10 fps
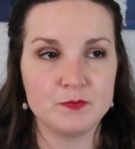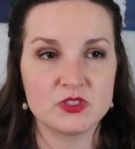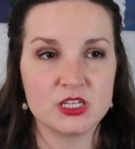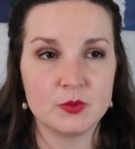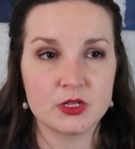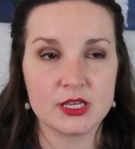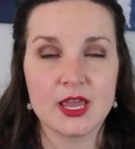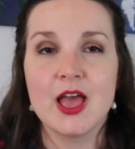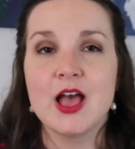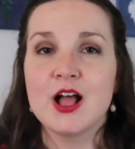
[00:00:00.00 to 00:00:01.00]

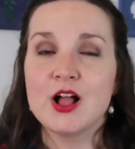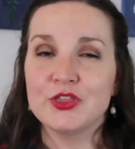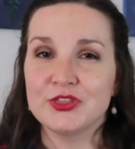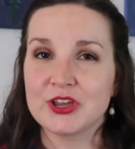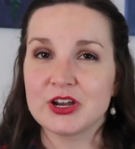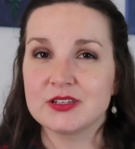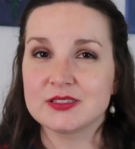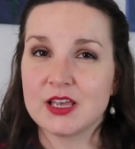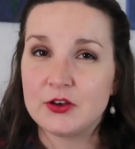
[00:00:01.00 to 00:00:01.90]
typically, there's